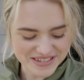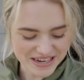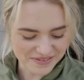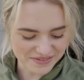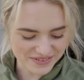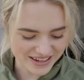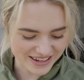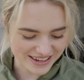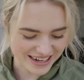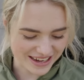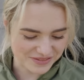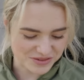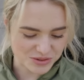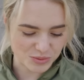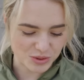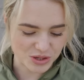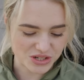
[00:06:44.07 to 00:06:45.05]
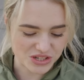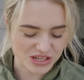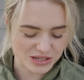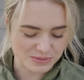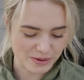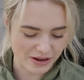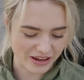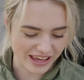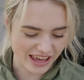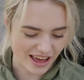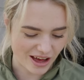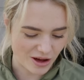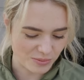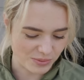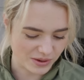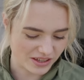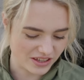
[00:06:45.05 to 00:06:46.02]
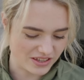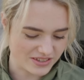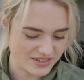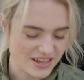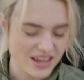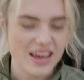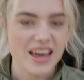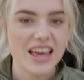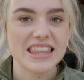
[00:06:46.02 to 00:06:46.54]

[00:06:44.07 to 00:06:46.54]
definitely gonna have to wash this bucket out because